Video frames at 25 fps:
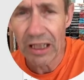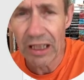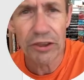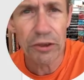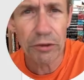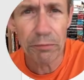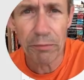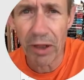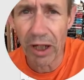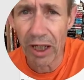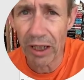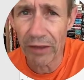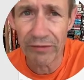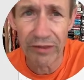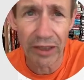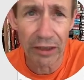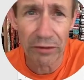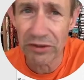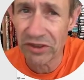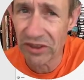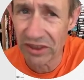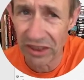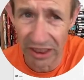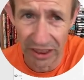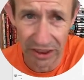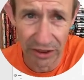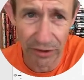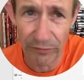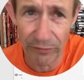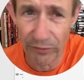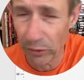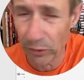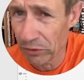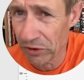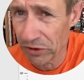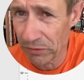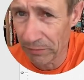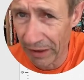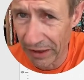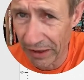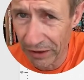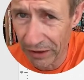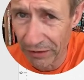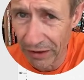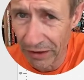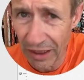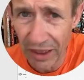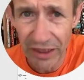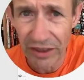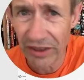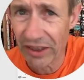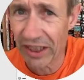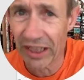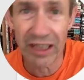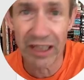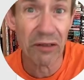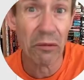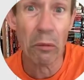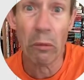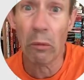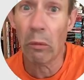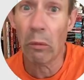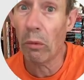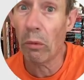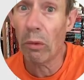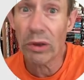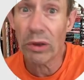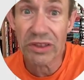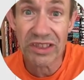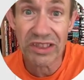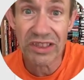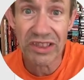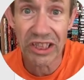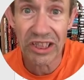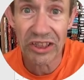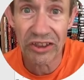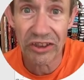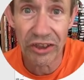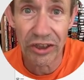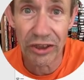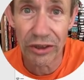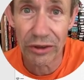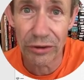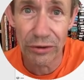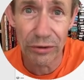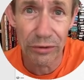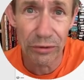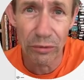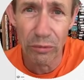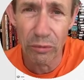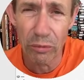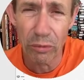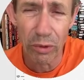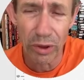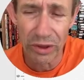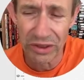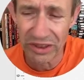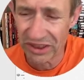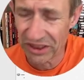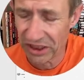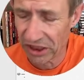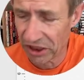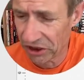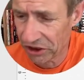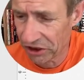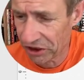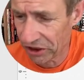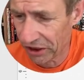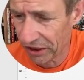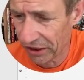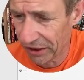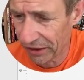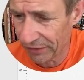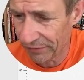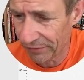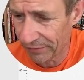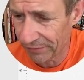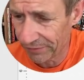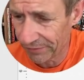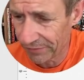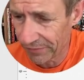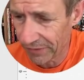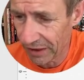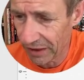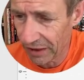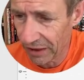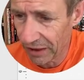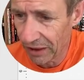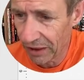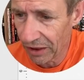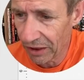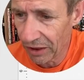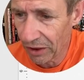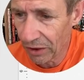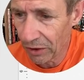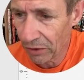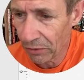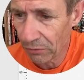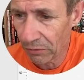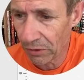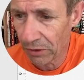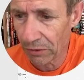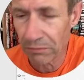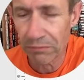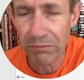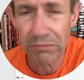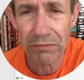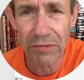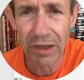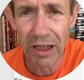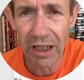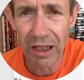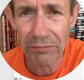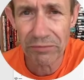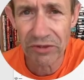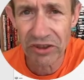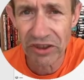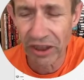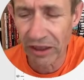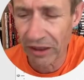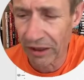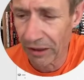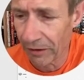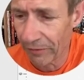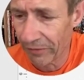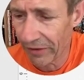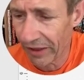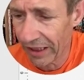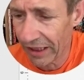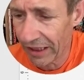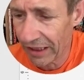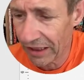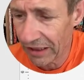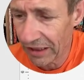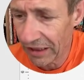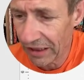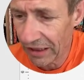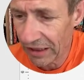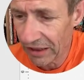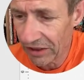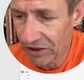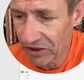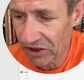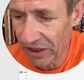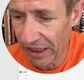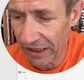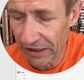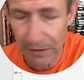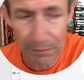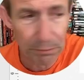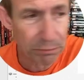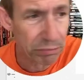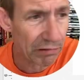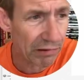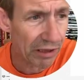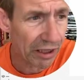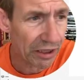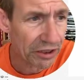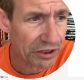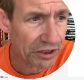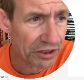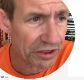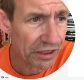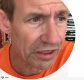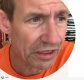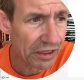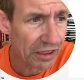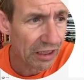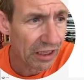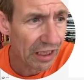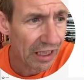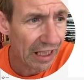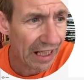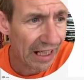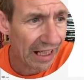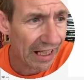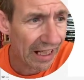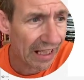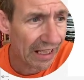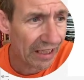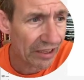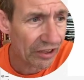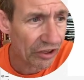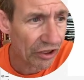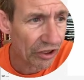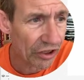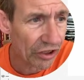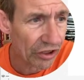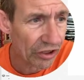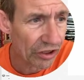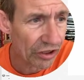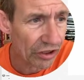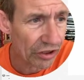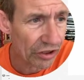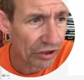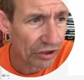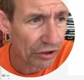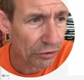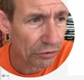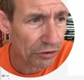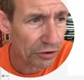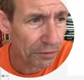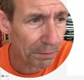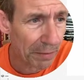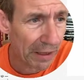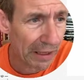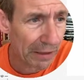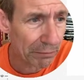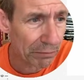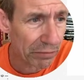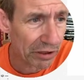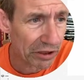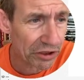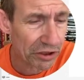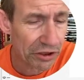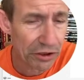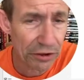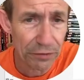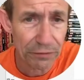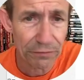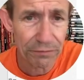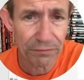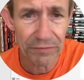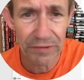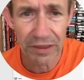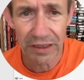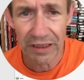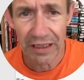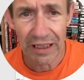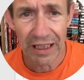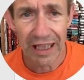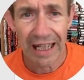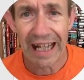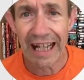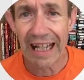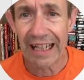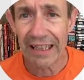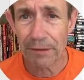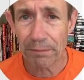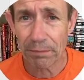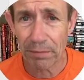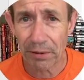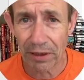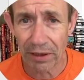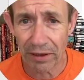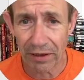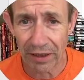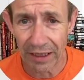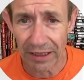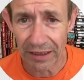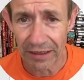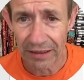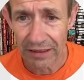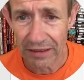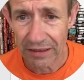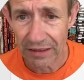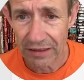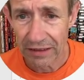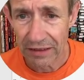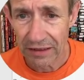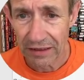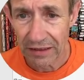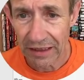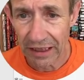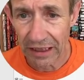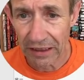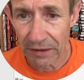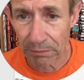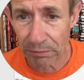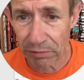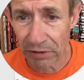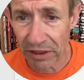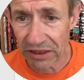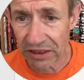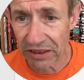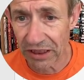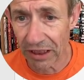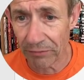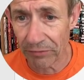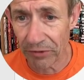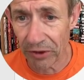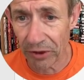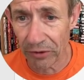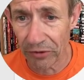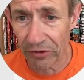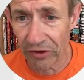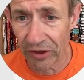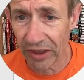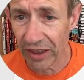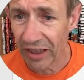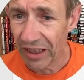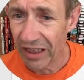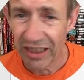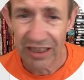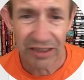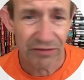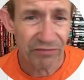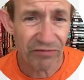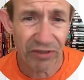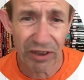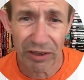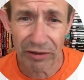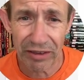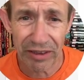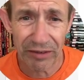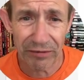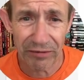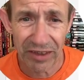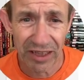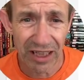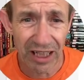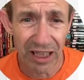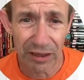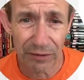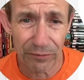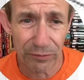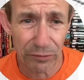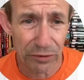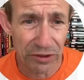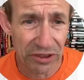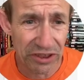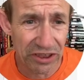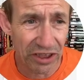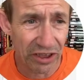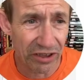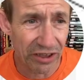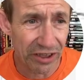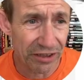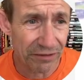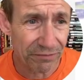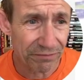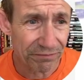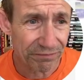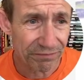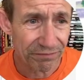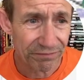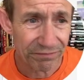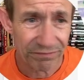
And you might have noticed it in the filters menu and think, what does it do? What does it achieve? Well, I'm just going to go over here, select a brush and use the paintbrush tool and apply. Now the brush that I'm using, very colourful design.